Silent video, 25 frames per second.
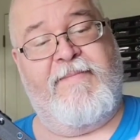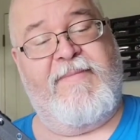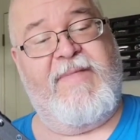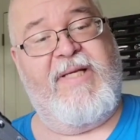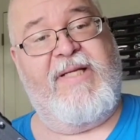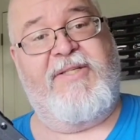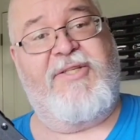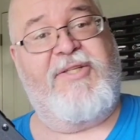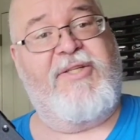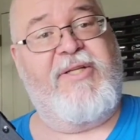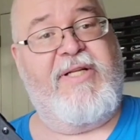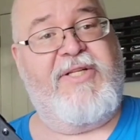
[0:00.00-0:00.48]

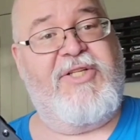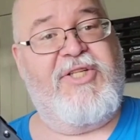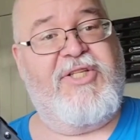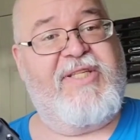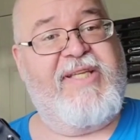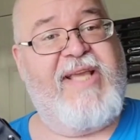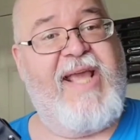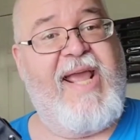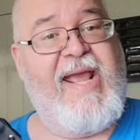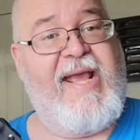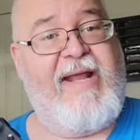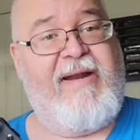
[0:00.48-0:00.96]
It
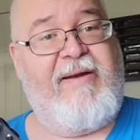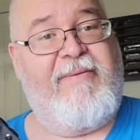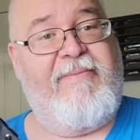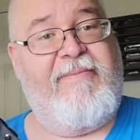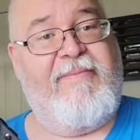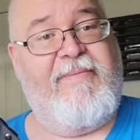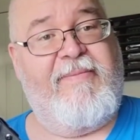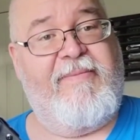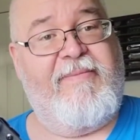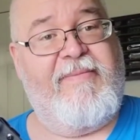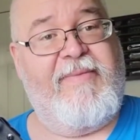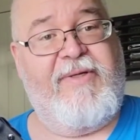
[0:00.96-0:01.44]
just can't.
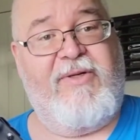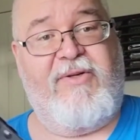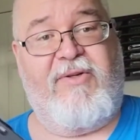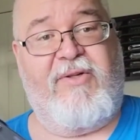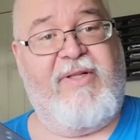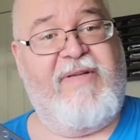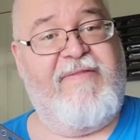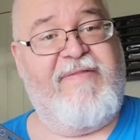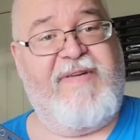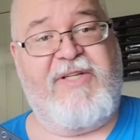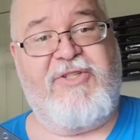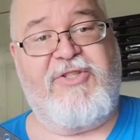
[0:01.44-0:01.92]

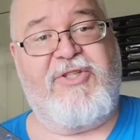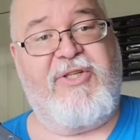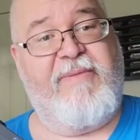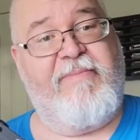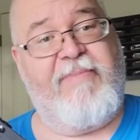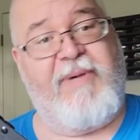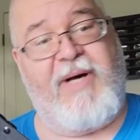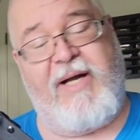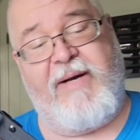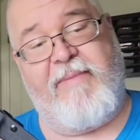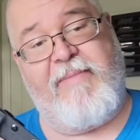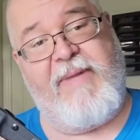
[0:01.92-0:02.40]
It'll eventually
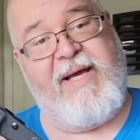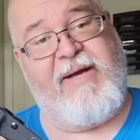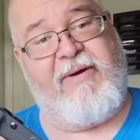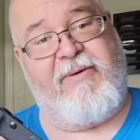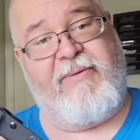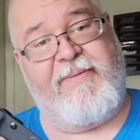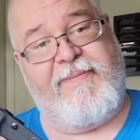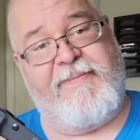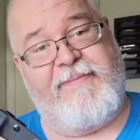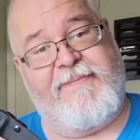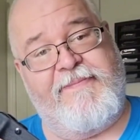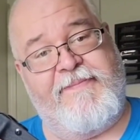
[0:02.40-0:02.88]
bottom
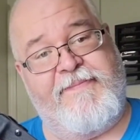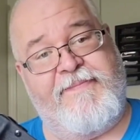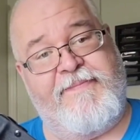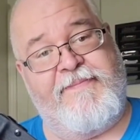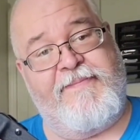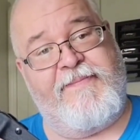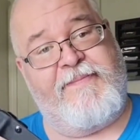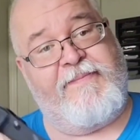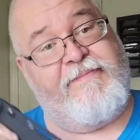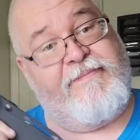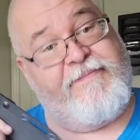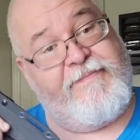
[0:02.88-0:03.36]
out.
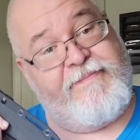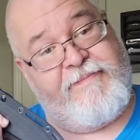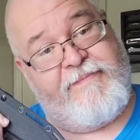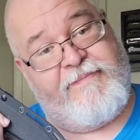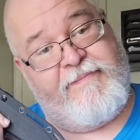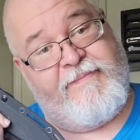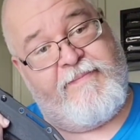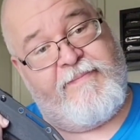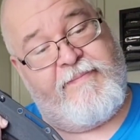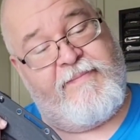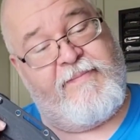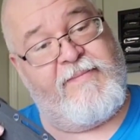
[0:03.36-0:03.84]

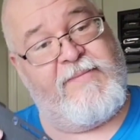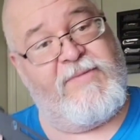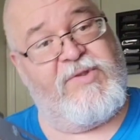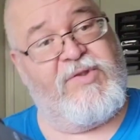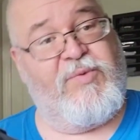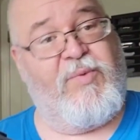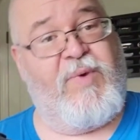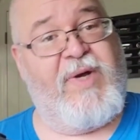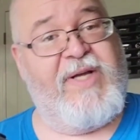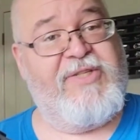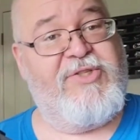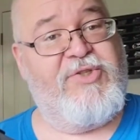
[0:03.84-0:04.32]

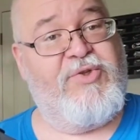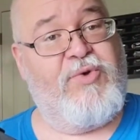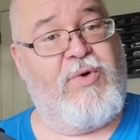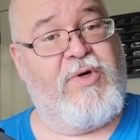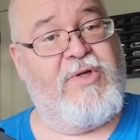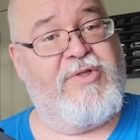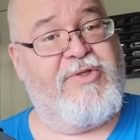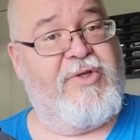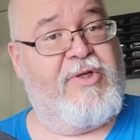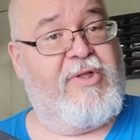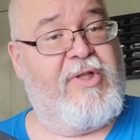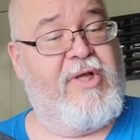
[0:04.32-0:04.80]
That's why
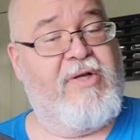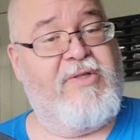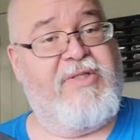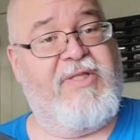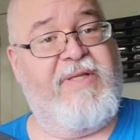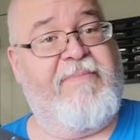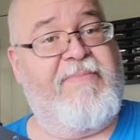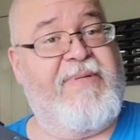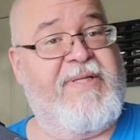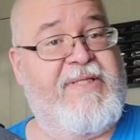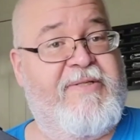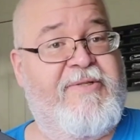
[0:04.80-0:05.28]
stores are
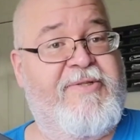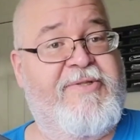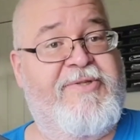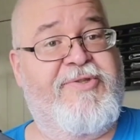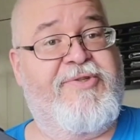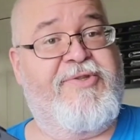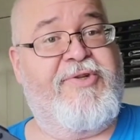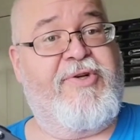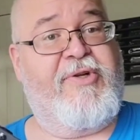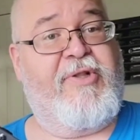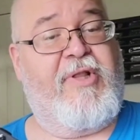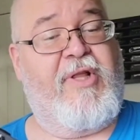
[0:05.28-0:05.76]
closing,
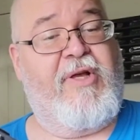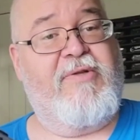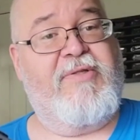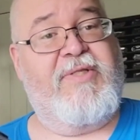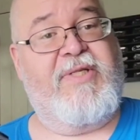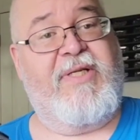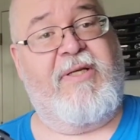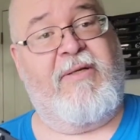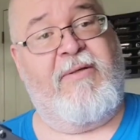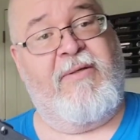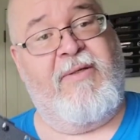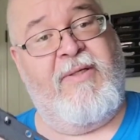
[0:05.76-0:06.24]
businesses are
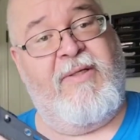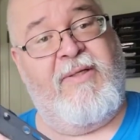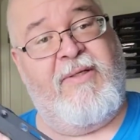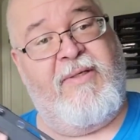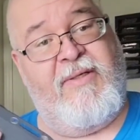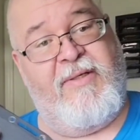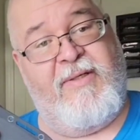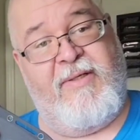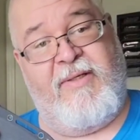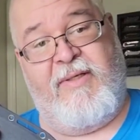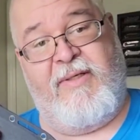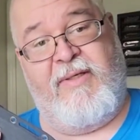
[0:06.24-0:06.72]
closing.
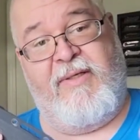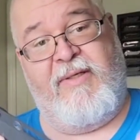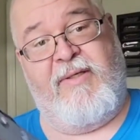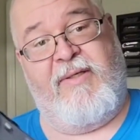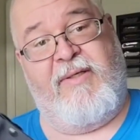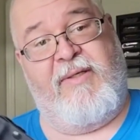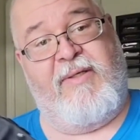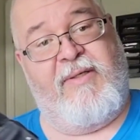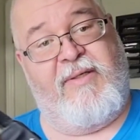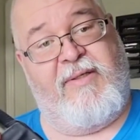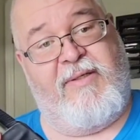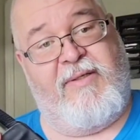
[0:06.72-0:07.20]

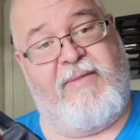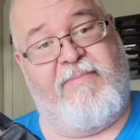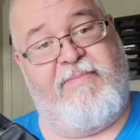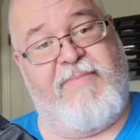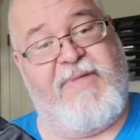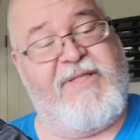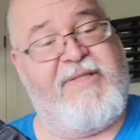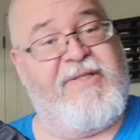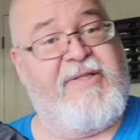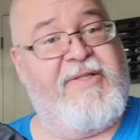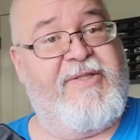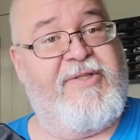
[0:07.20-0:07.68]

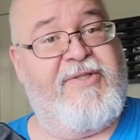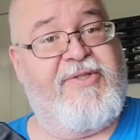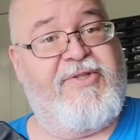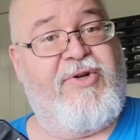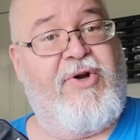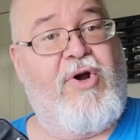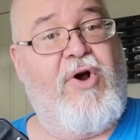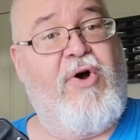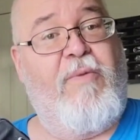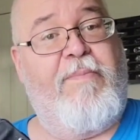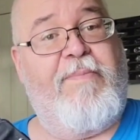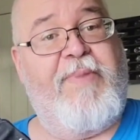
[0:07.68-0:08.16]
Businesses
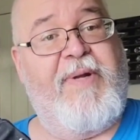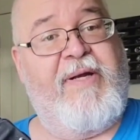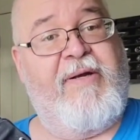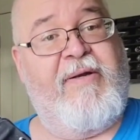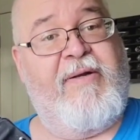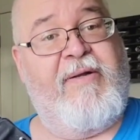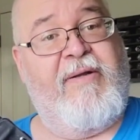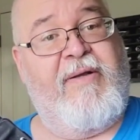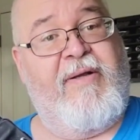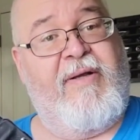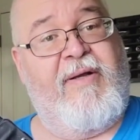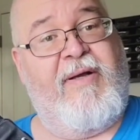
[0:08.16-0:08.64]
are
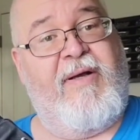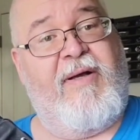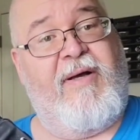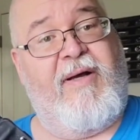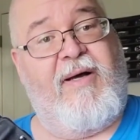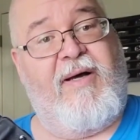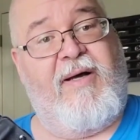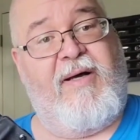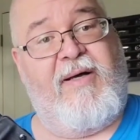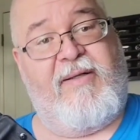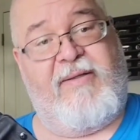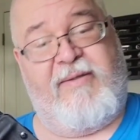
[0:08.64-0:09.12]
open
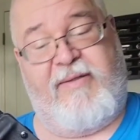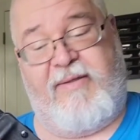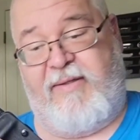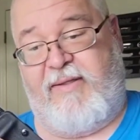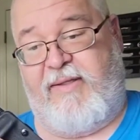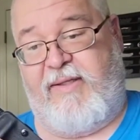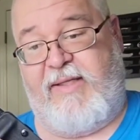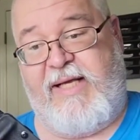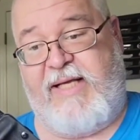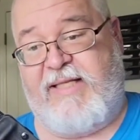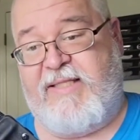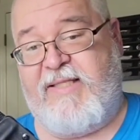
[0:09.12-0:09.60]

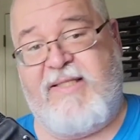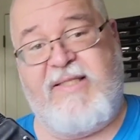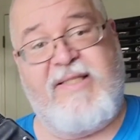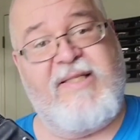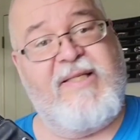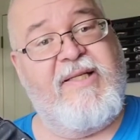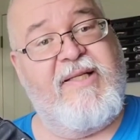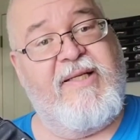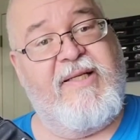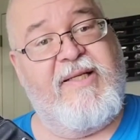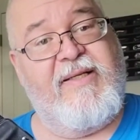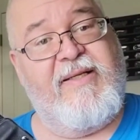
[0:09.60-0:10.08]
less
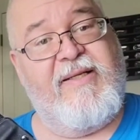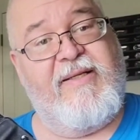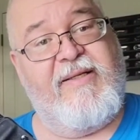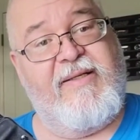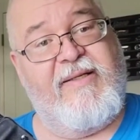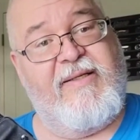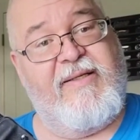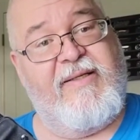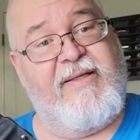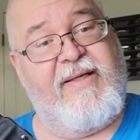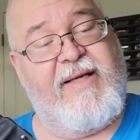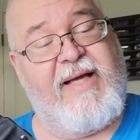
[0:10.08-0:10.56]

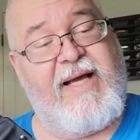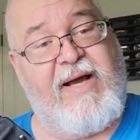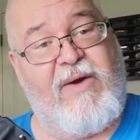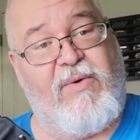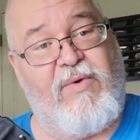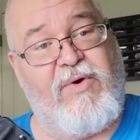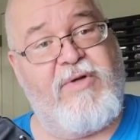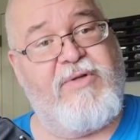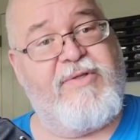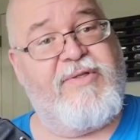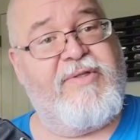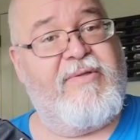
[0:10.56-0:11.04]

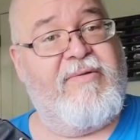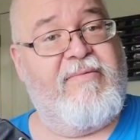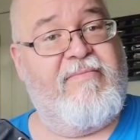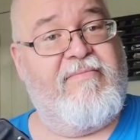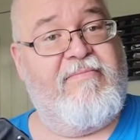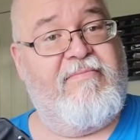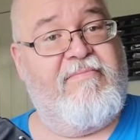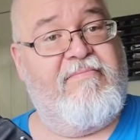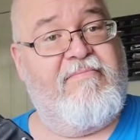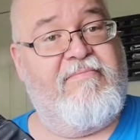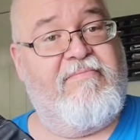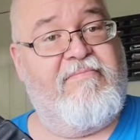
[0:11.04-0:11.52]
hours,
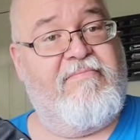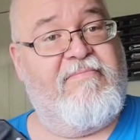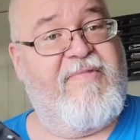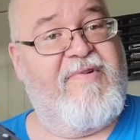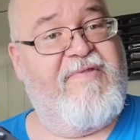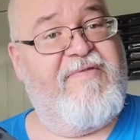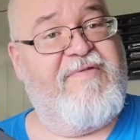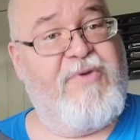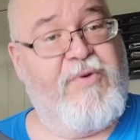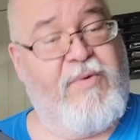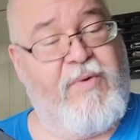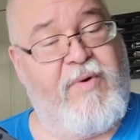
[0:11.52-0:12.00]

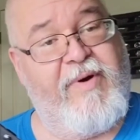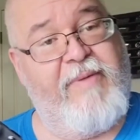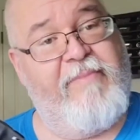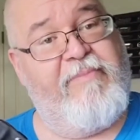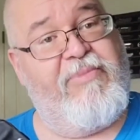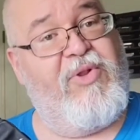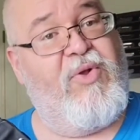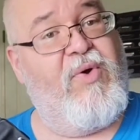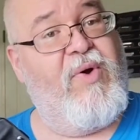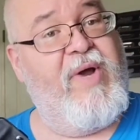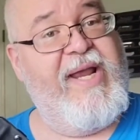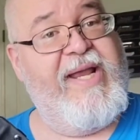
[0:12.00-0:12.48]
fewer
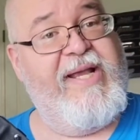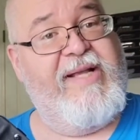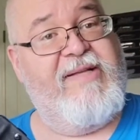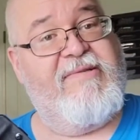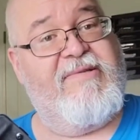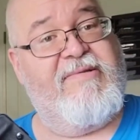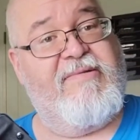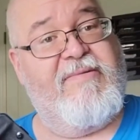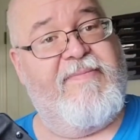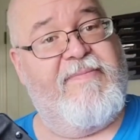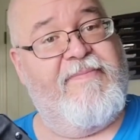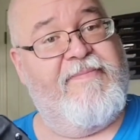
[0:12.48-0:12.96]

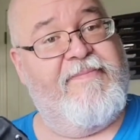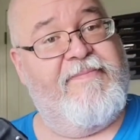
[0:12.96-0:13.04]
employees.